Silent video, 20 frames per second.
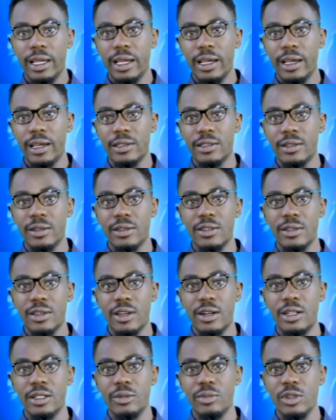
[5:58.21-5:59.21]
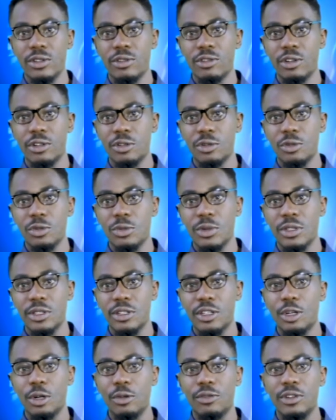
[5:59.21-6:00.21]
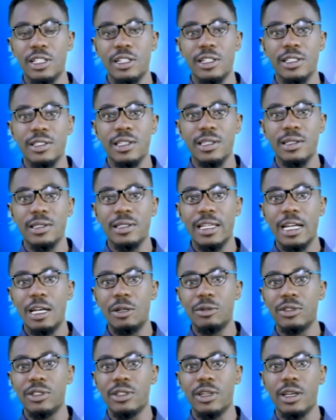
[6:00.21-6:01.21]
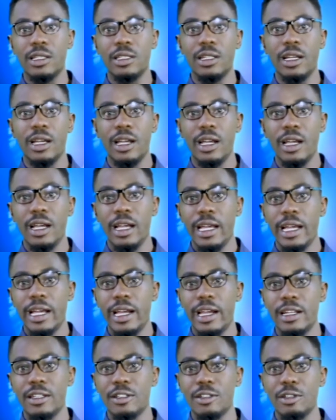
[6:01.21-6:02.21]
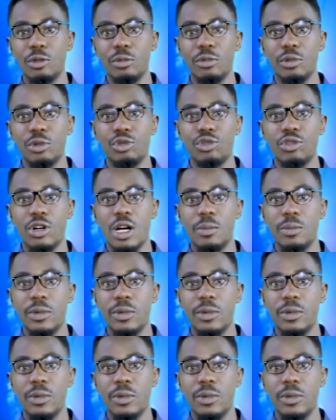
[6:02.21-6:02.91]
as its economy struggles with the COVID-19 downturn and global drop